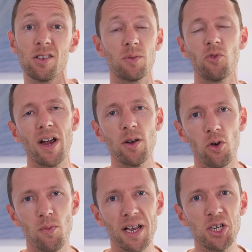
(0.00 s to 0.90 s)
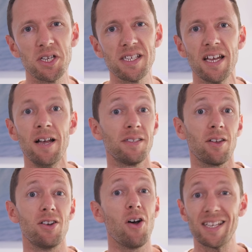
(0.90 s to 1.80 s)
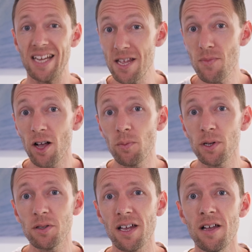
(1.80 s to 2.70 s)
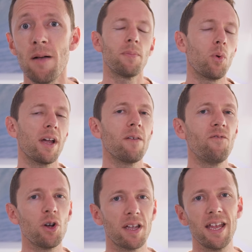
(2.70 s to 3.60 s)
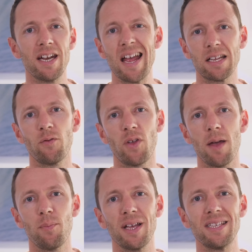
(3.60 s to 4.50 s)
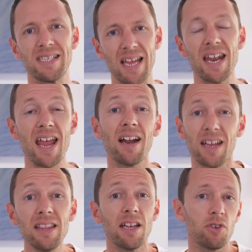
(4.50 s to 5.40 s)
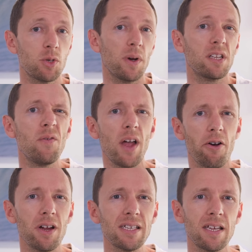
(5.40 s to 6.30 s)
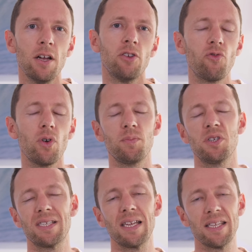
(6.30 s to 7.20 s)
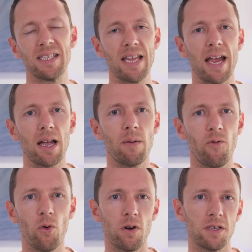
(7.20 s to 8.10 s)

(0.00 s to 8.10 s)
got some great automations. It's got a nice email builder, but where ConvertKit and ActiveCampaign stand out in their respective areas, Drip just didn't stack up for